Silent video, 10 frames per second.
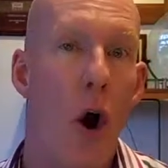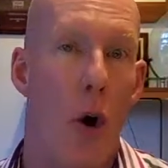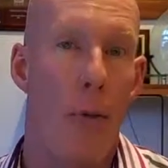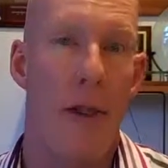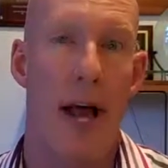
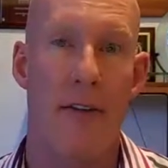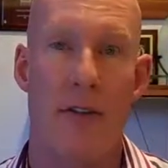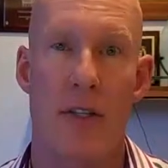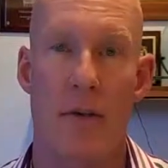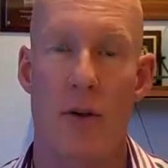or applying
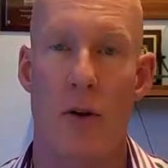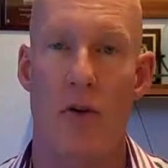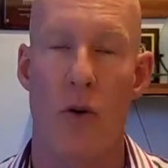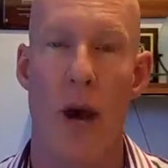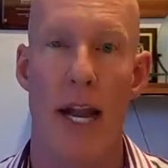for some sort
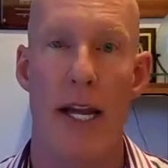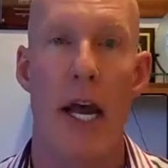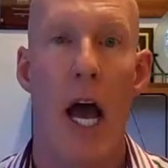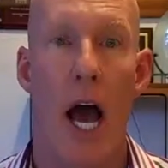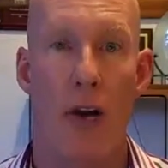of credit
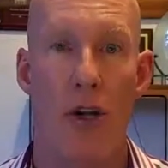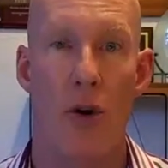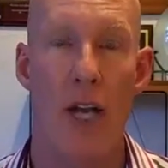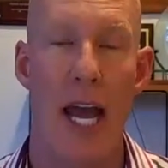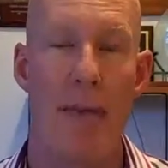under
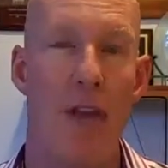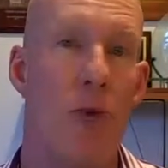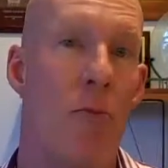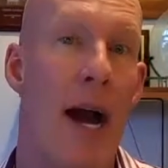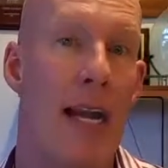your name that
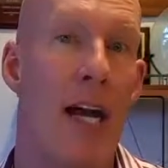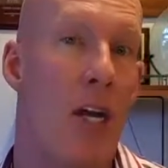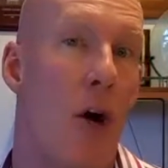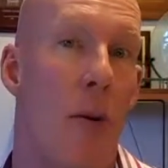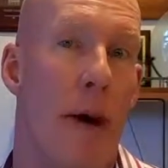you might not
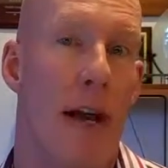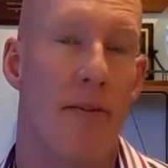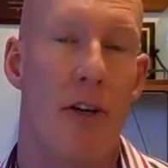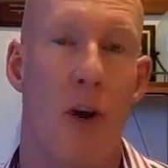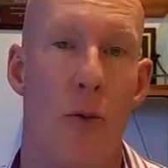know about
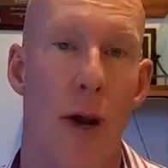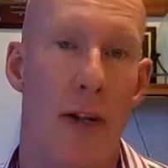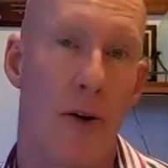if you don't